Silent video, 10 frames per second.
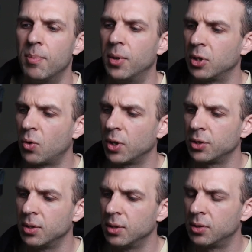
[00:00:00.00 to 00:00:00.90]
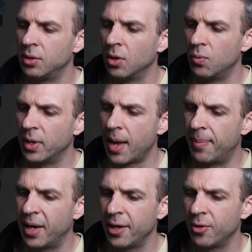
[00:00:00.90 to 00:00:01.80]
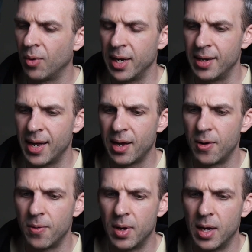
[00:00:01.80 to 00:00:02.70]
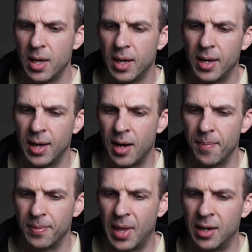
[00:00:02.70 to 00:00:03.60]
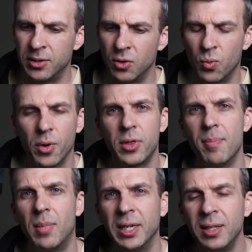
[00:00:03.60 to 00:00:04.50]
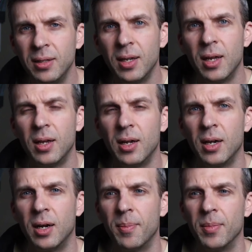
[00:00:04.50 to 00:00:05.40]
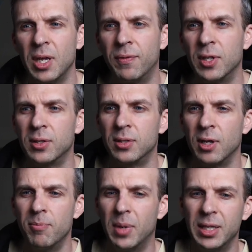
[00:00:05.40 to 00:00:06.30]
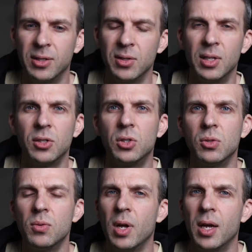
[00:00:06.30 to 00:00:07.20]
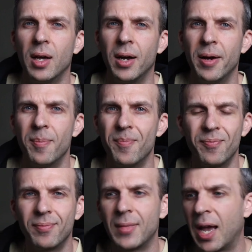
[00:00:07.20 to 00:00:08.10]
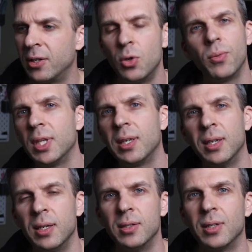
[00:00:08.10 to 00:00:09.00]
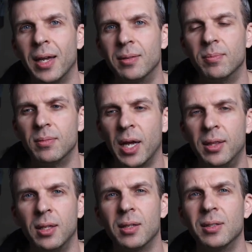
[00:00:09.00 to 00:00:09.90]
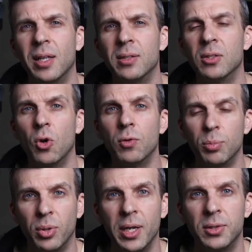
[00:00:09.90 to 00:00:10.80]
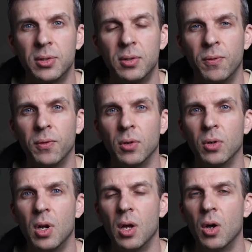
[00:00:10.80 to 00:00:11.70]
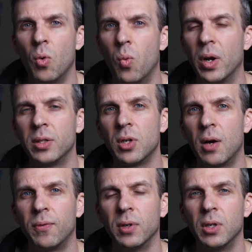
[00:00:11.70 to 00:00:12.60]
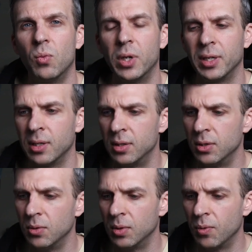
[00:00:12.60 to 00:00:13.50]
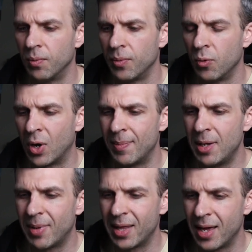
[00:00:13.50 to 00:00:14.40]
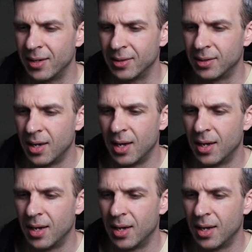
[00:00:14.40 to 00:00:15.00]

But the question is, would I buy it right now? And is it worth the money? If money is an issue, I don't think it is. I think this lens is overpriced for what it's offering and what it can do. And what I mean by that is,